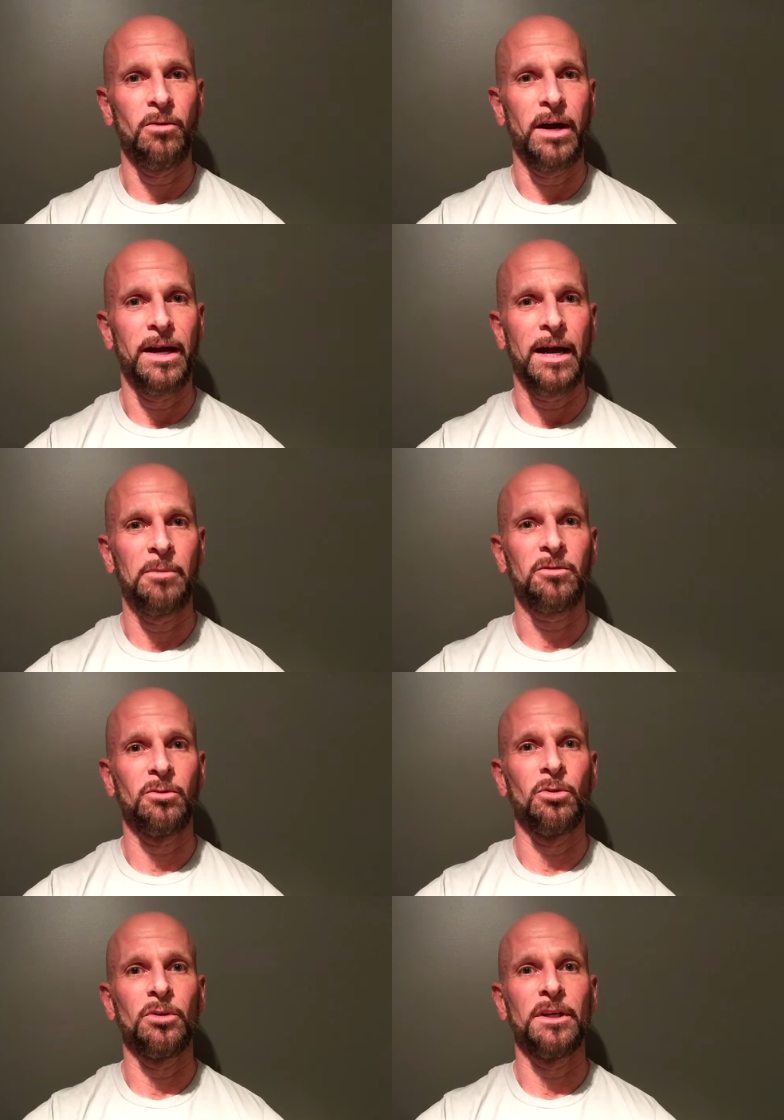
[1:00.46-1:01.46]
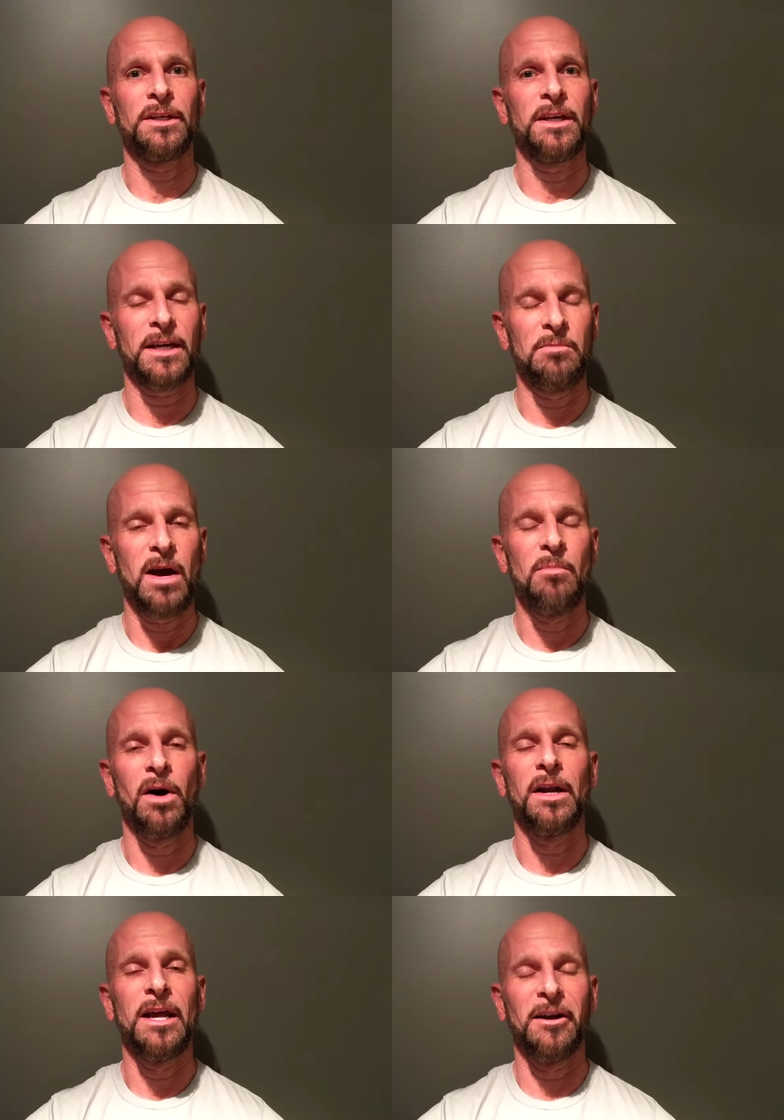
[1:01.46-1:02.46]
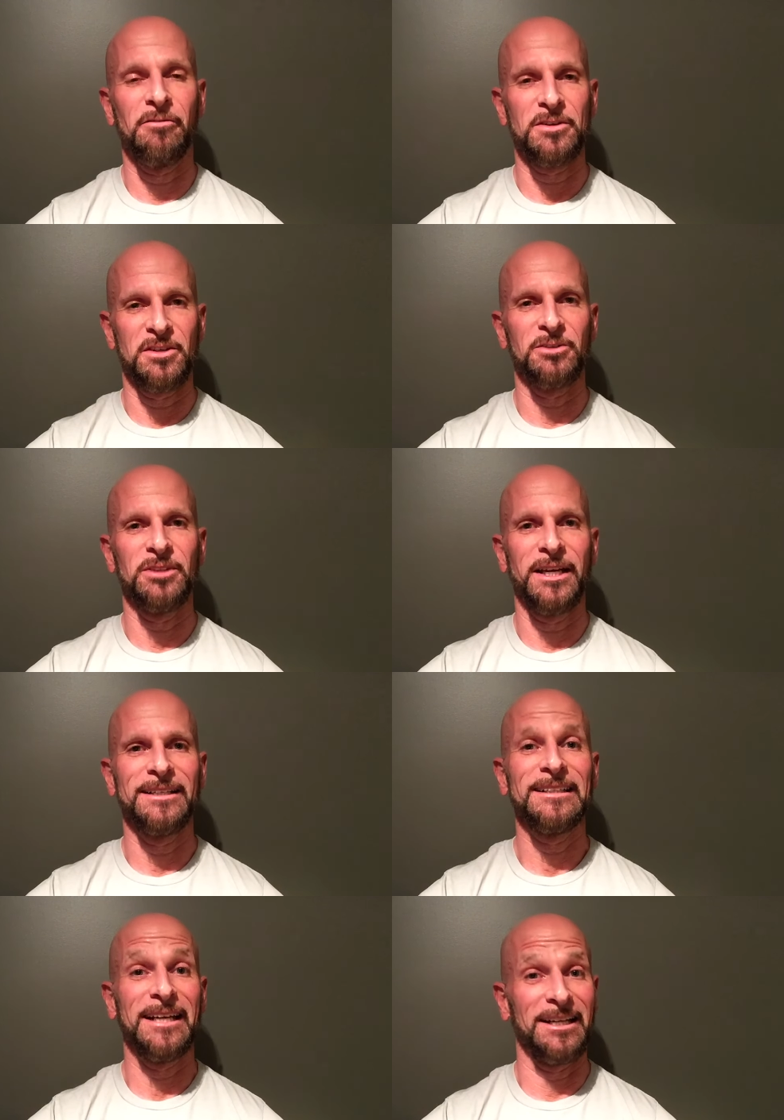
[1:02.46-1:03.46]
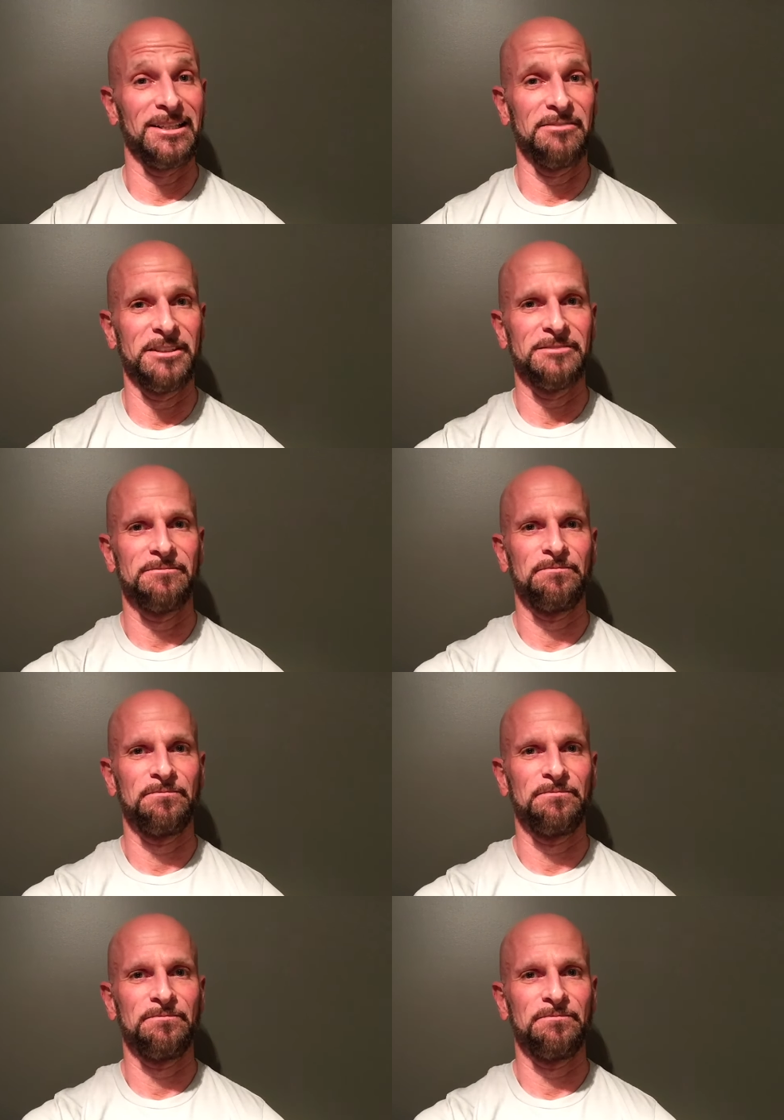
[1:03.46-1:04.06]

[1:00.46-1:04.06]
away. Absolutely kicking my butt every single day, and I love it.